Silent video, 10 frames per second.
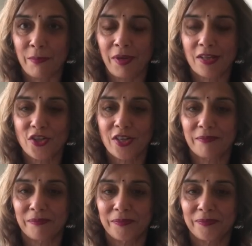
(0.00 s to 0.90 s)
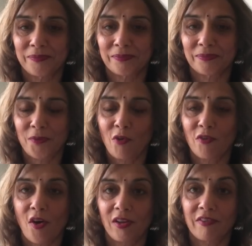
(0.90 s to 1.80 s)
Plunge in. Overall,